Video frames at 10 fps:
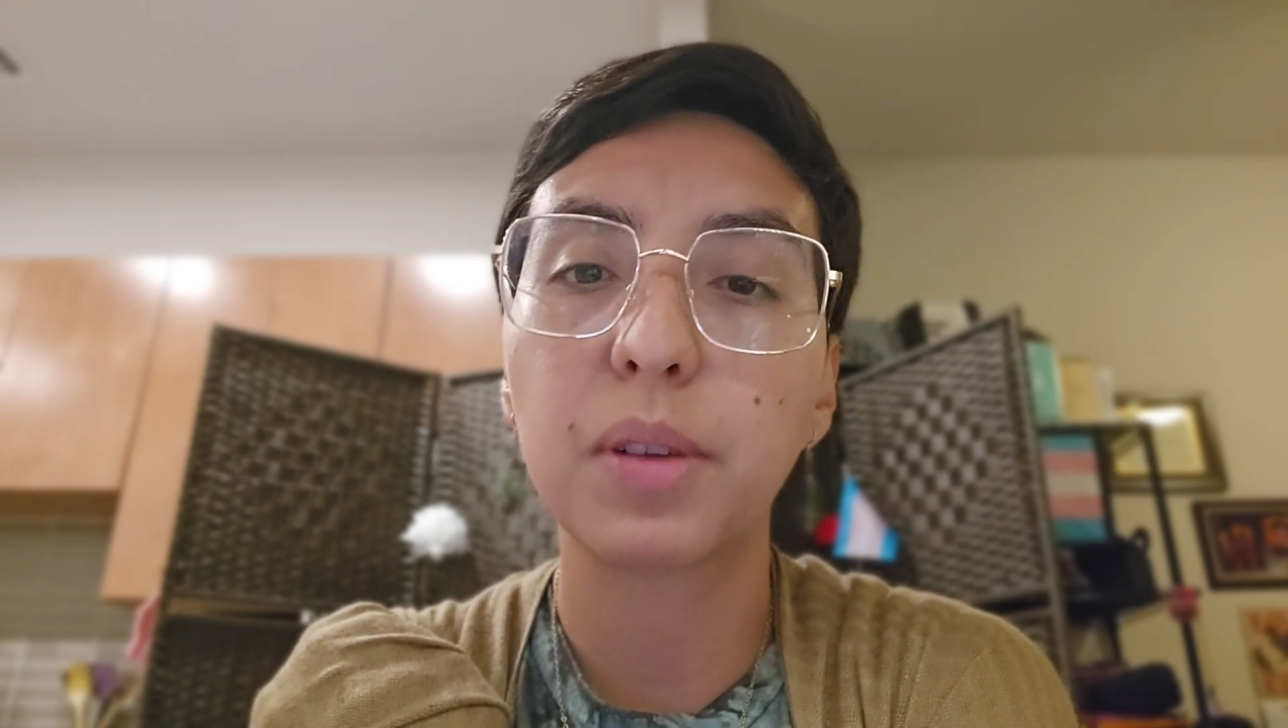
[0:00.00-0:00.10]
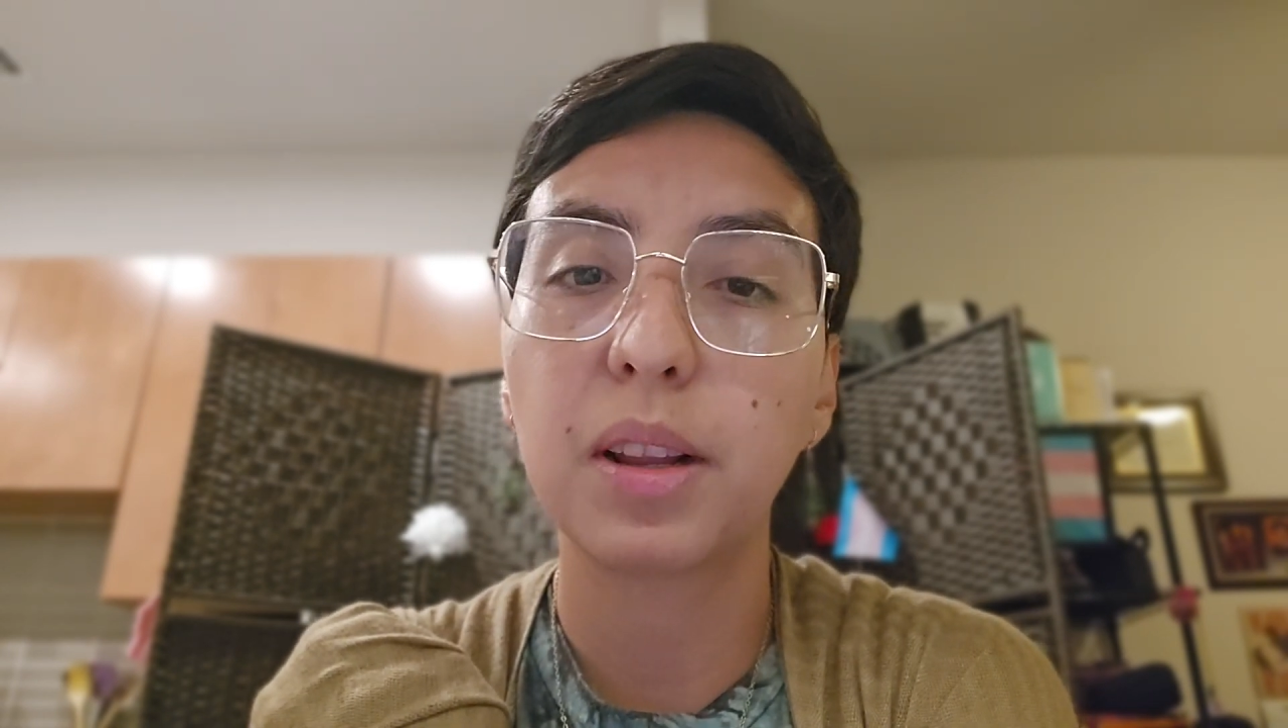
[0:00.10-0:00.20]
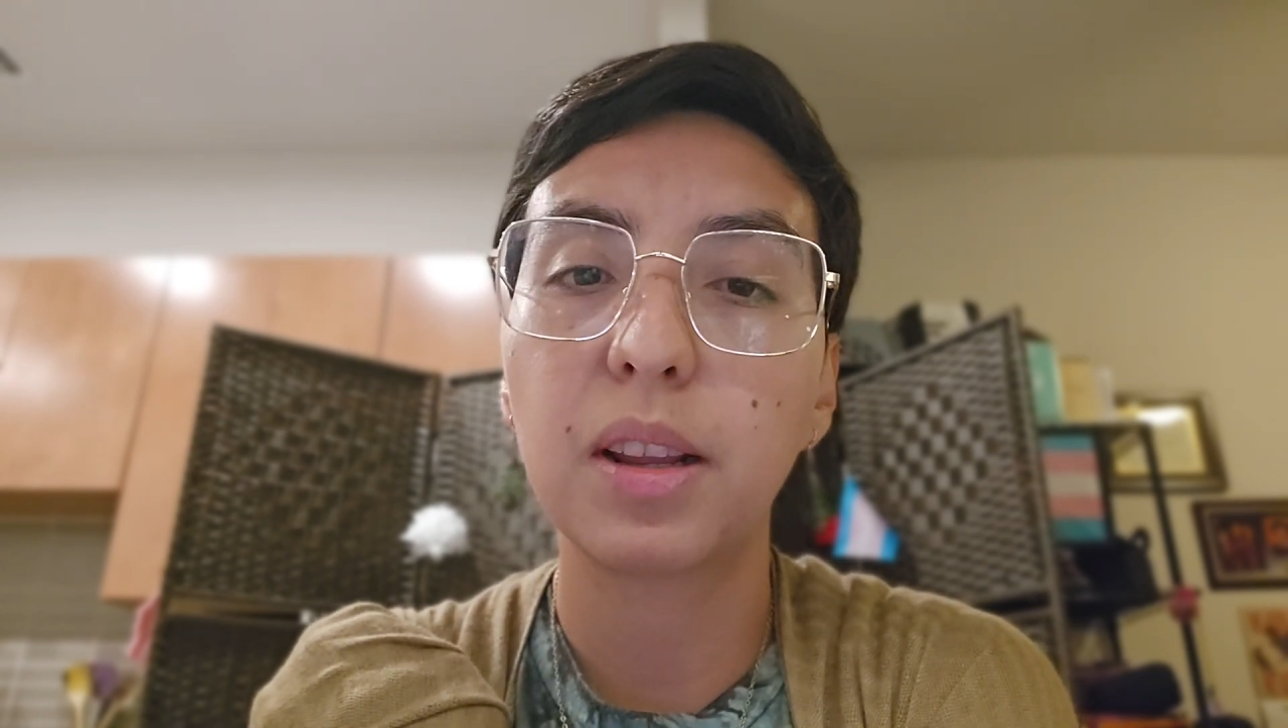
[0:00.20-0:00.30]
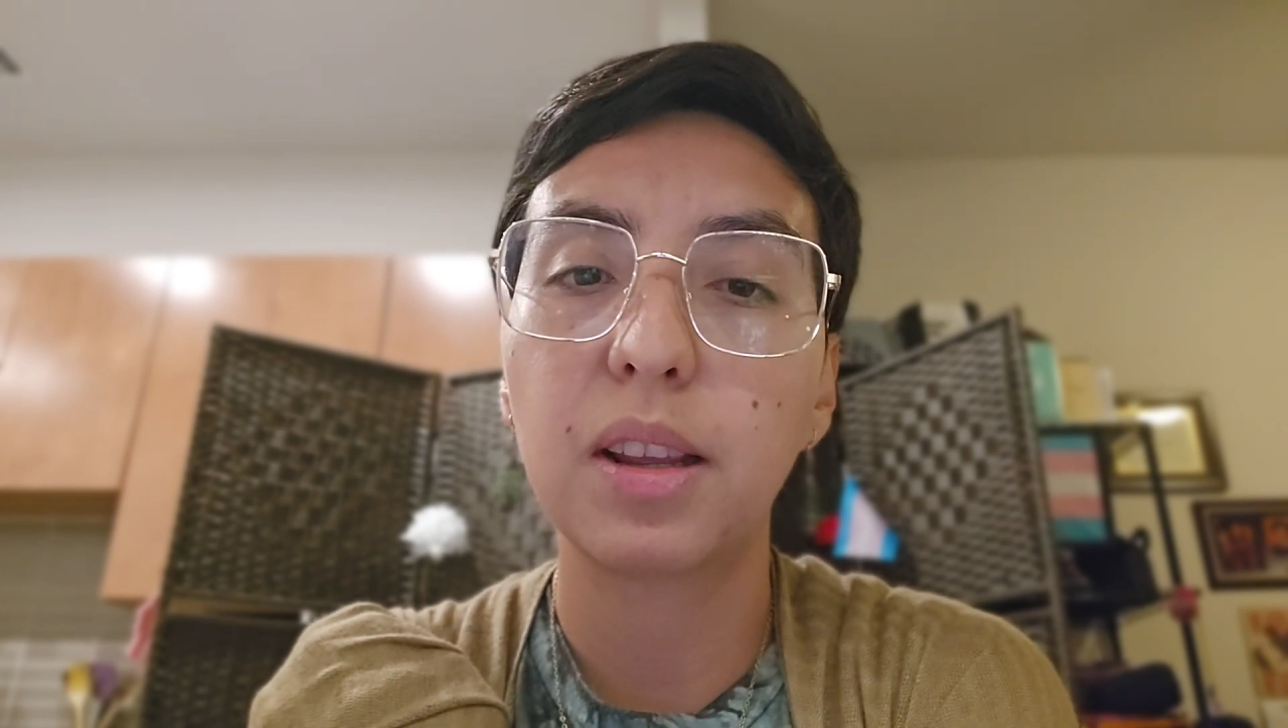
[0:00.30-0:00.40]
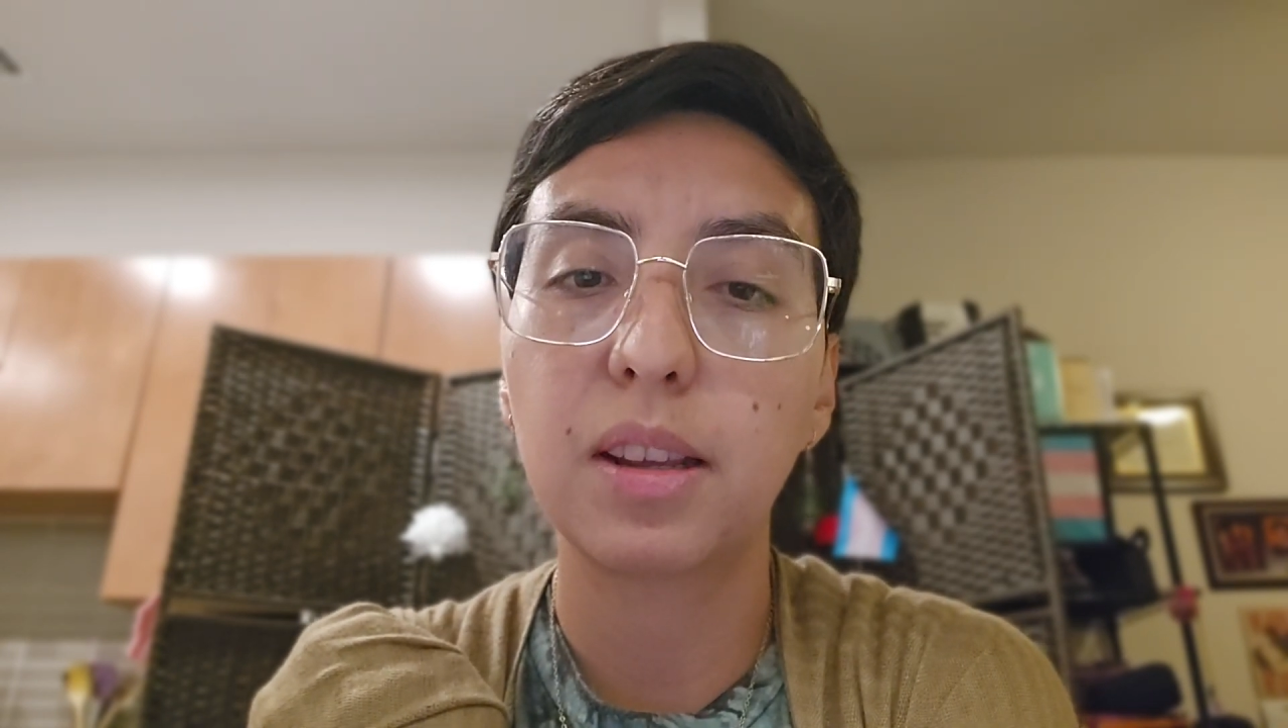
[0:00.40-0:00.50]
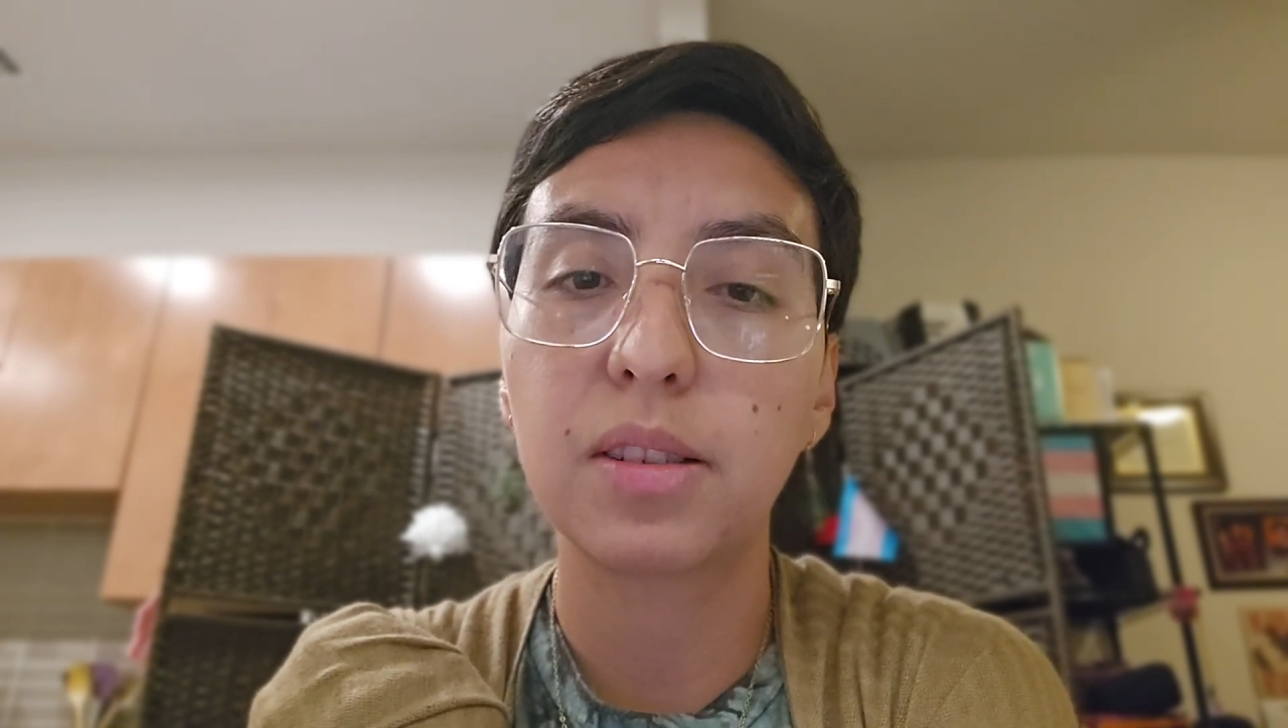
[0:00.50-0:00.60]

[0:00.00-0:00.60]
really